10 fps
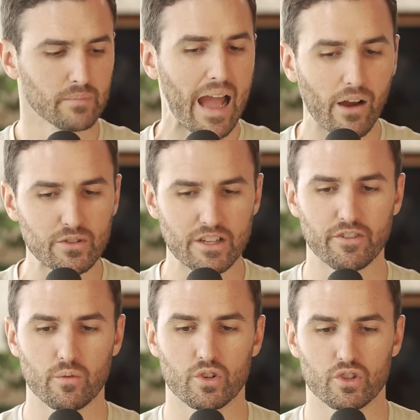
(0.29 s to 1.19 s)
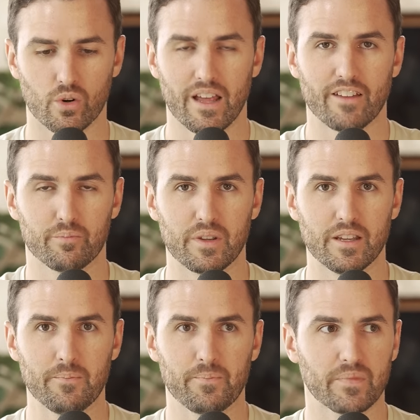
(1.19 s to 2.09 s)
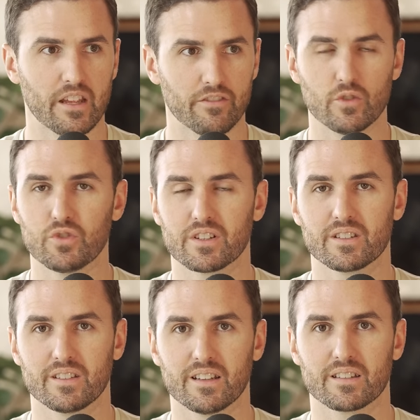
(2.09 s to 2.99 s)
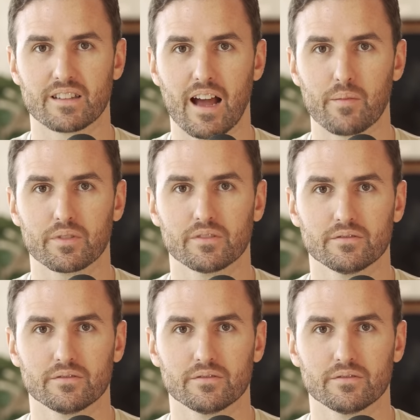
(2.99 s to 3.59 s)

How different would your life be if you just didn't stop?